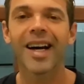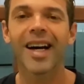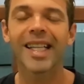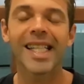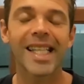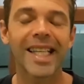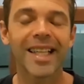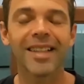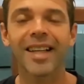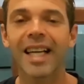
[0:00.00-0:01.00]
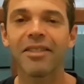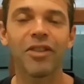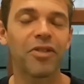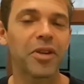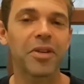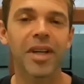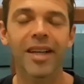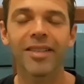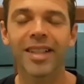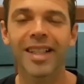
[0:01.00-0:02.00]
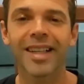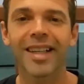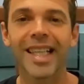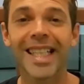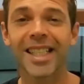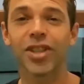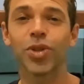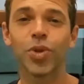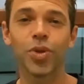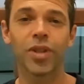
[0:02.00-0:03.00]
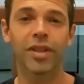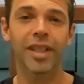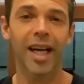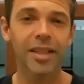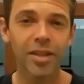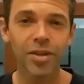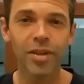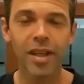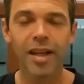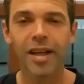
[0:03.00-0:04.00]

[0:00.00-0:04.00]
I still haven't figured out uh, is it good or not good.